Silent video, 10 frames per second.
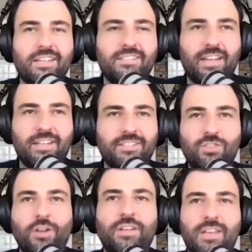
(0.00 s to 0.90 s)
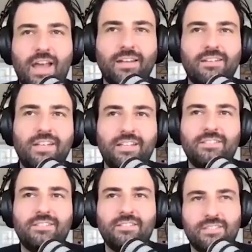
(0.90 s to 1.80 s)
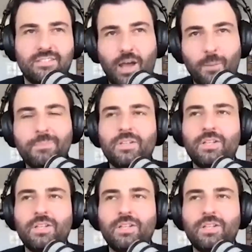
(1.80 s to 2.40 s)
is that it's not none, it's some.